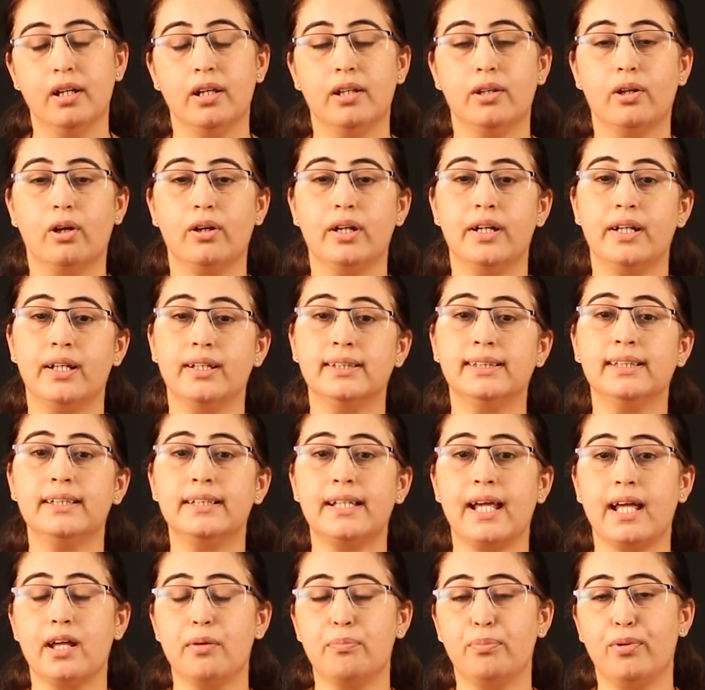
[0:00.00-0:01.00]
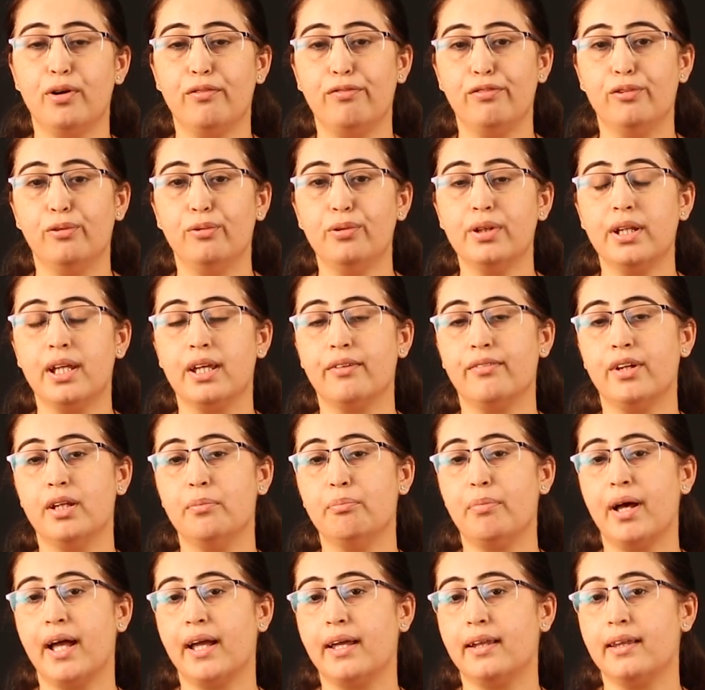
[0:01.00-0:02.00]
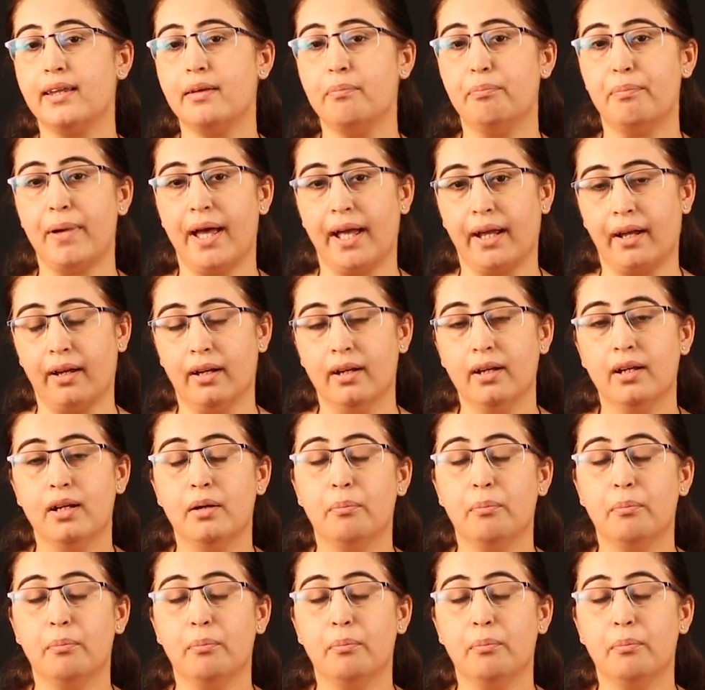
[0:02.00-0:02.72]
Now it is a type of loan given by the bank,